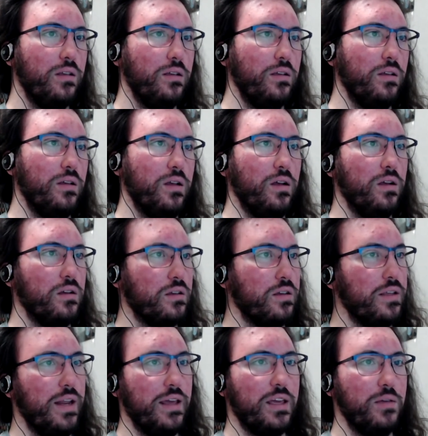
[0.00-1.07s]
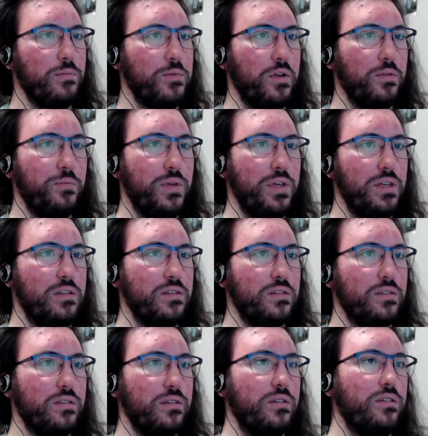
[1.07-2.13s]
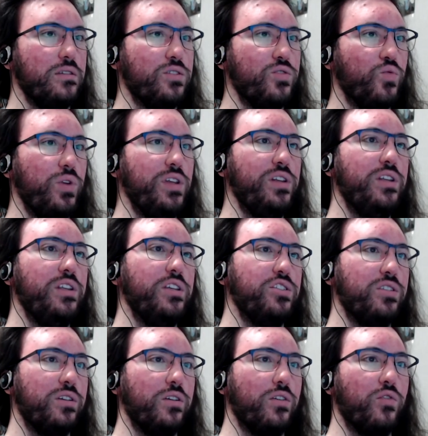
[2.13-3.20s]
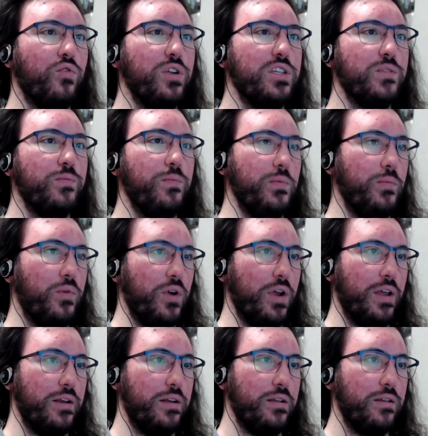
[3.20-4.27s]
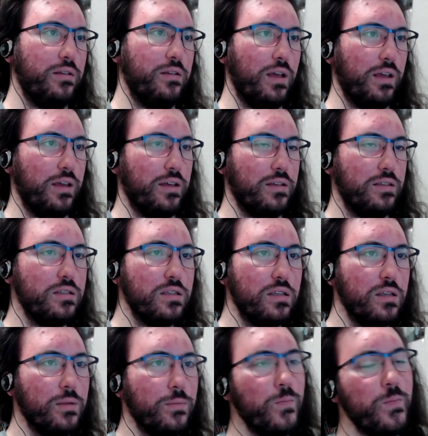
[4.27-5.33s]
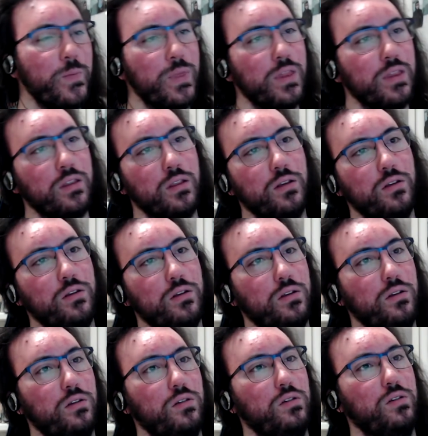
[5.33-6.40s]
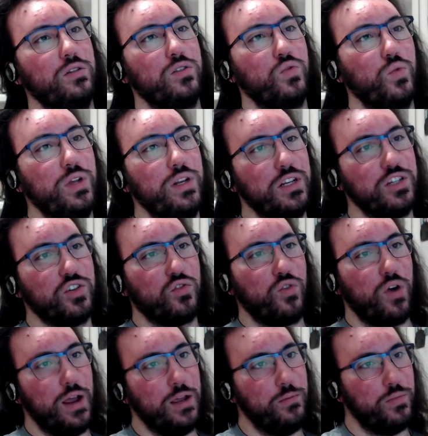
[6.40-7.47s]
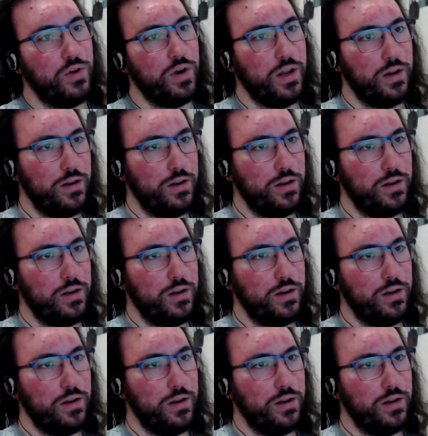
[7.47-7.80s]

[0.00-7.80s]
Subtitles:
Oh, knäckebröd means Swedish crisp bread, I guess. Swedish rye bread.